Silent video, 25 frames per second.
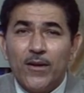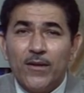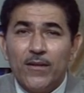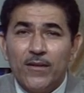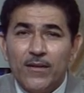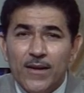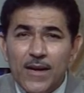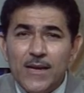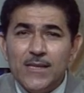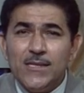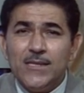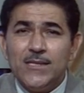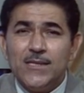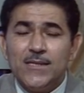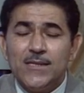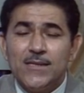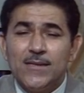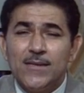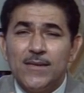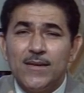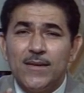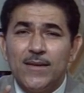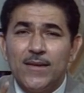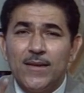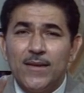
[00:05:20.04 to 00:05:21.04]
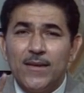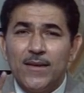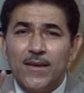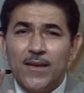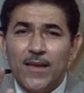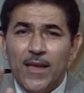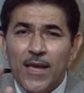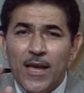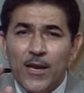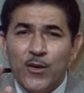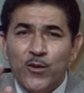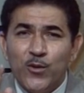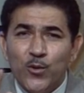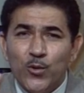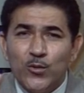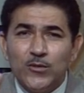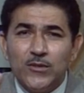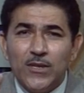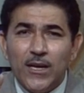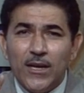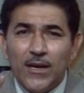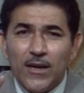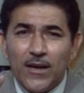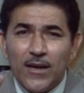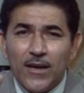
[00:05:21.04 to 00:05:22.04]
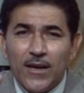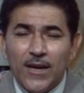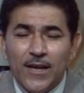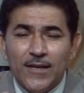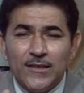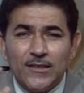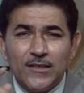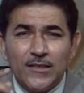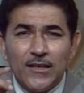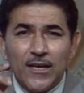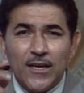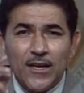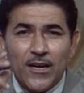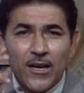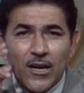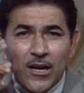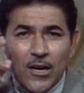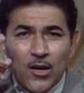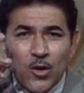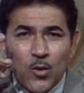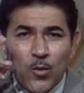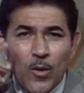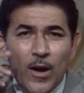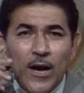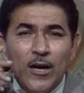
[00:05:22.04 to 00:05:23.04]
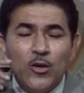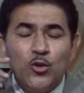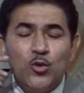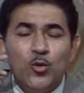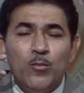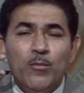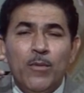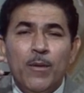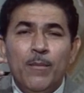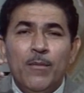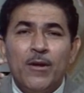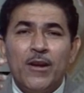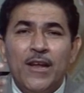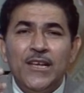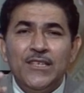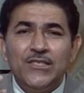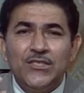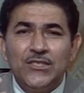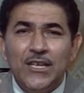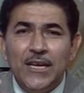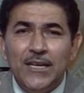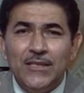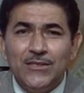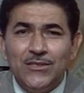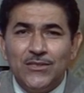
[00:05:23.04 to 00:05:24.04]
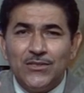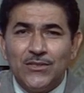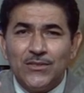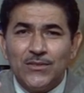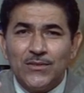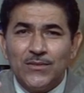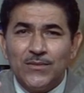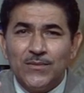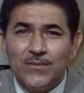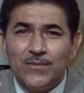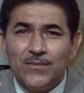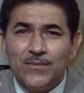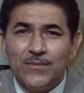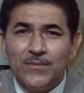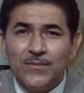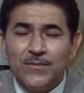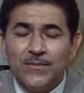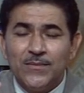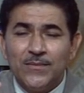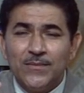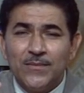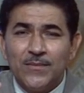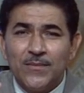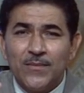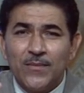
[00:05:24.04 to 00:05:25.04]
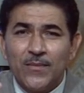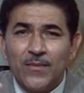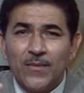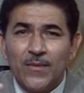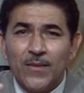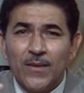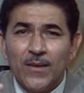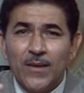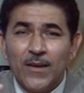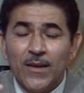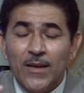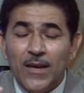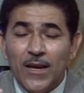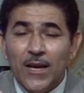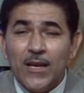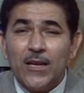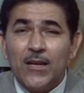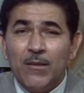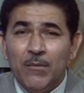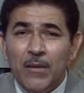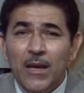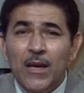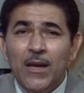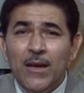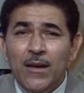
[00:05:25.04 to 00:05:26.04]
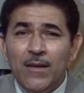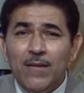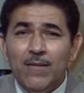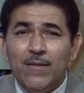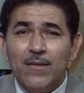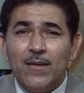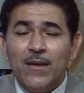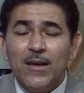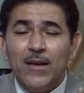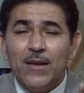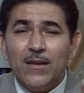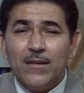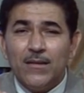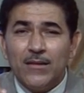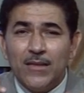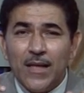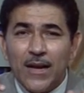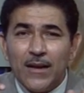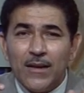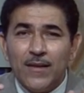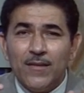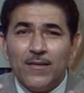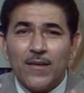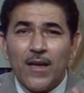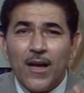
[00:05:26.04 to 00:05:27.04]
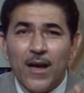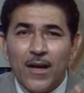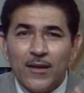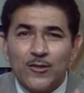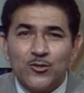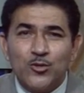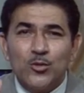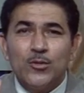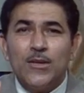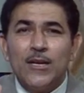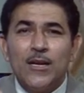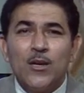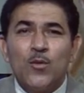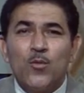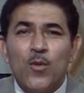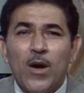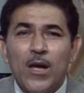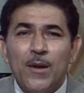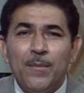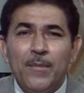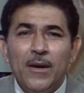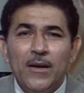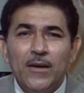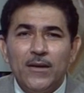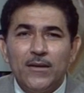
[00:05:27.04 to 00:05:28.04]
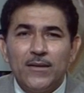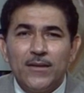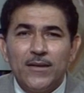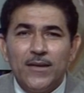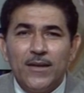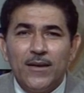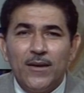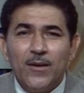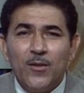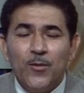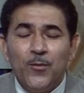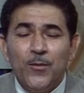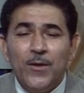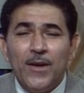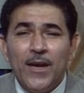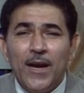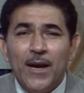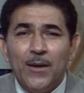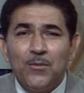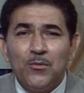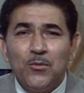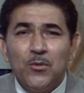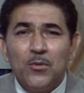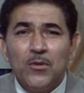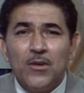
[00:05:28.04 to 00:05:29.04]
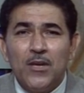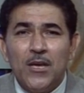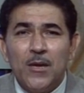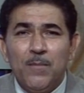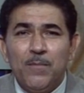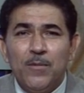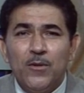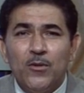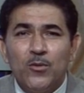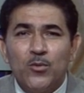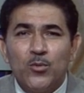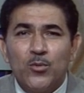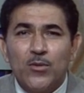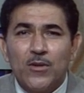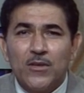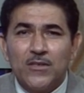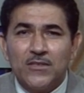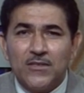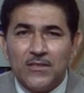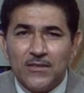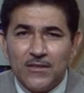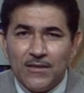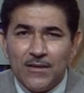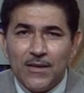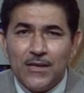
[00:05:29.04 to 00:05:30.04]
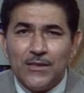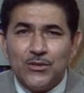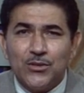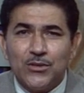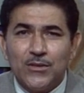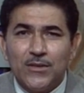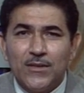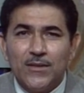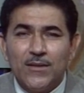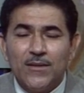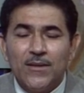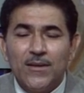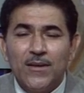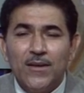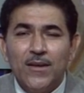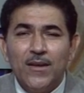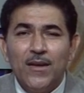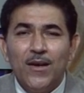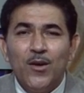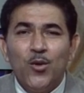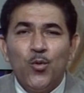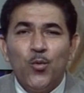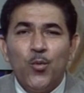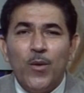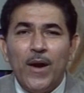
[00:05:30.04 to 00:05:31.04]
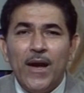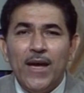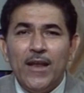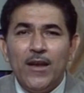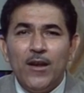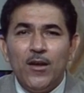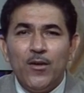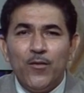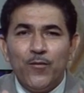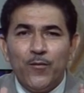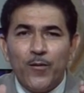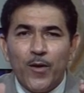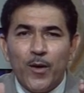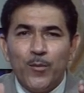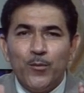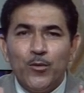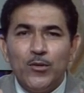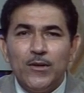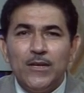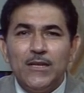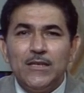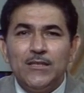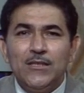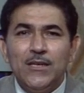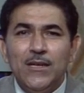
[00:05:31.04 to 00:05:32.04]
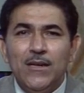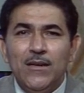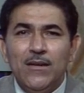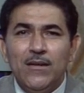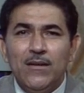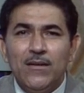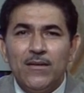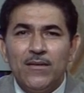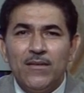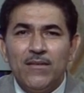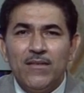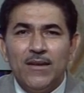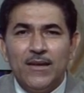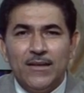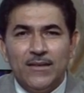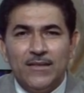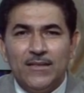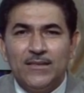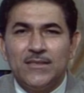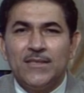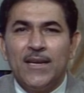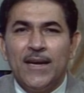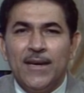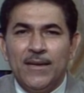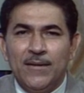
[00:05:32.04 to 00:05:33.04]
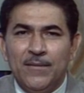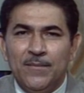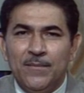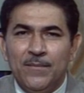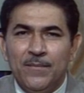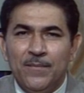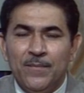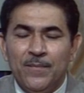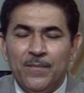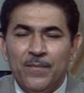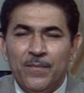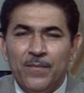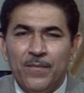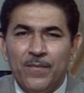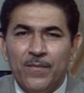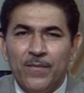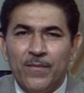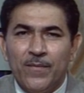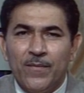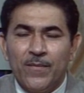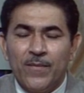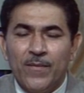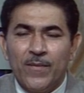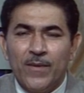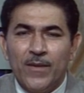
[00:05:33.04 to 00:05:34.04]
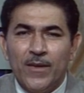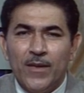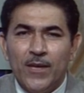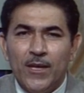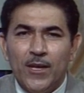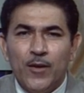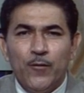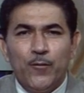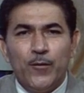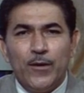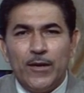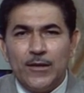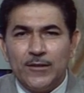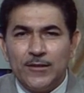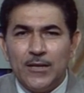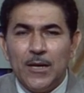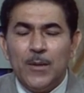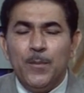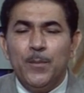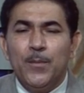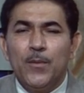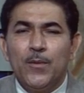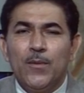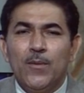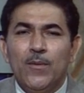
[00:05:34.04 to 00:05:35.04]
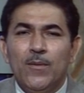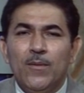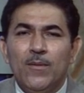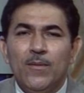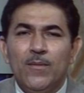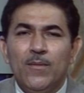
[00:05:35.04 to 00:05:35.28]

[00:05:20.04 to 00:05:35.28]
does a user is required to memorize things? It means that is also the requirement we have to keep into consideration while formulating a design. If, for example,